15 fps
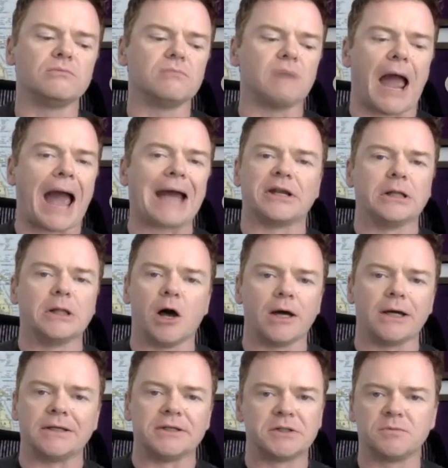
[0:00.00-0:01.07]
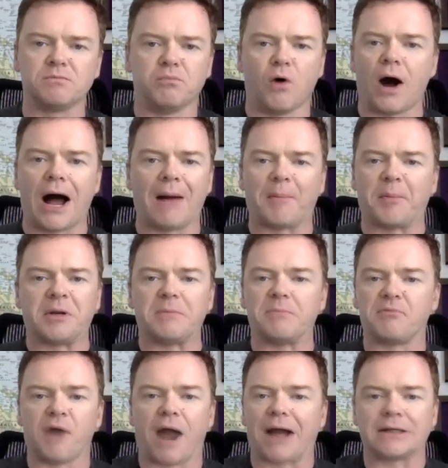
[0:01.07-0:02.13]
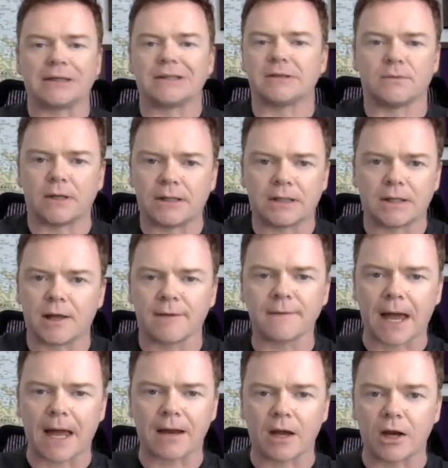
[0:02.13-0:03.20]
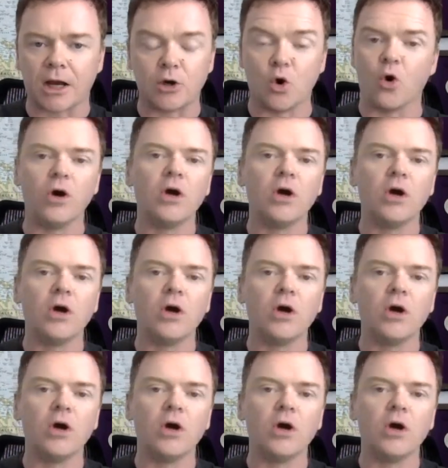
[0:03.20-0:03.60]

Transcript: analyze what happened in practice or anything like that. And